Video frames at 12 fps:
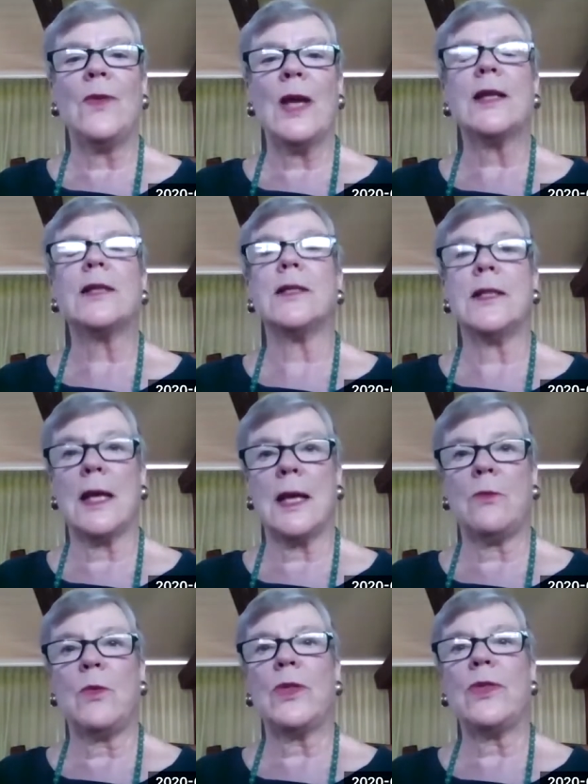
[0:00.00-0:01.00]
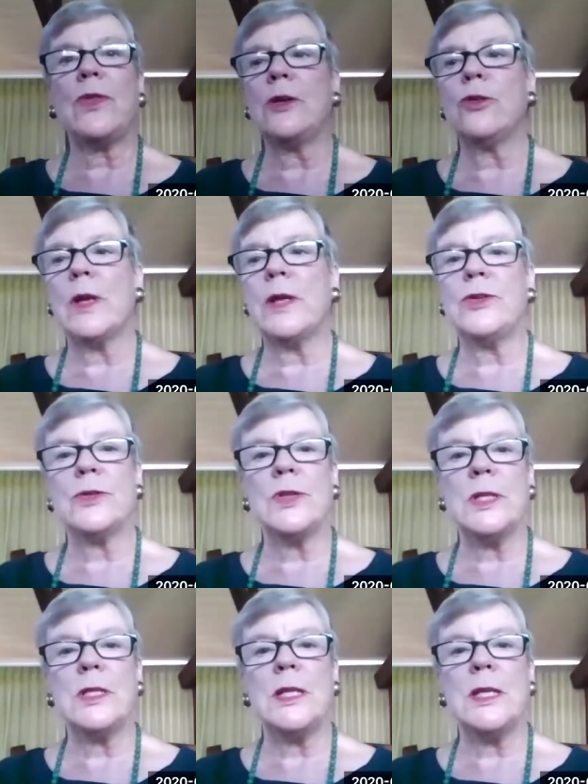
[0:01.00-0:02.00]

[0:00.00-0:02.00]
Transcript: Vienna today with interagency